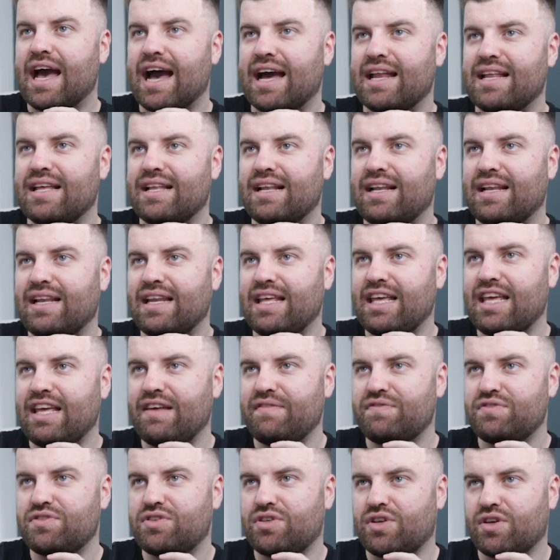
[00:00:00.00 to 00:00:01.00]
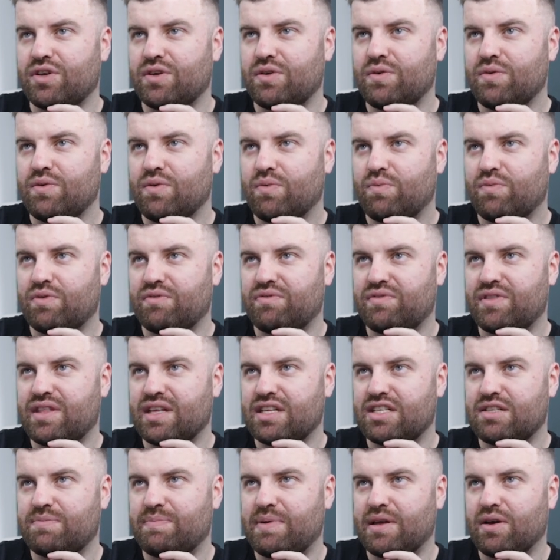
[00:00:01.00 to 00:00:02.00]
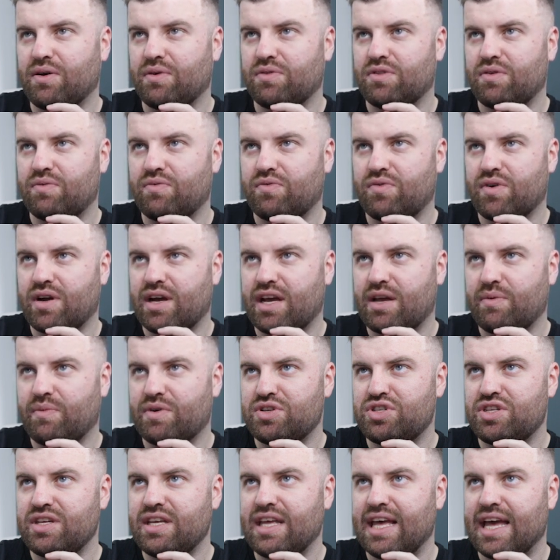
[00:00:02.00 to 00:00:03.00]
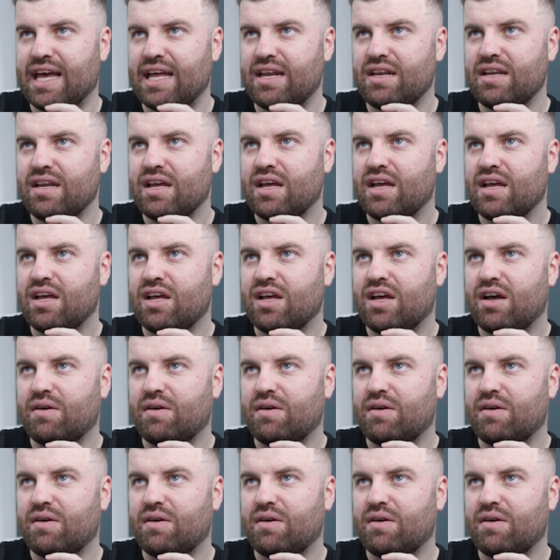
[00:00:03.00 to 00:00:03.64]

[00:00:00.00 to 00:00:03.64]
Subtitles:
and it leaves you with this bit on the right, which again,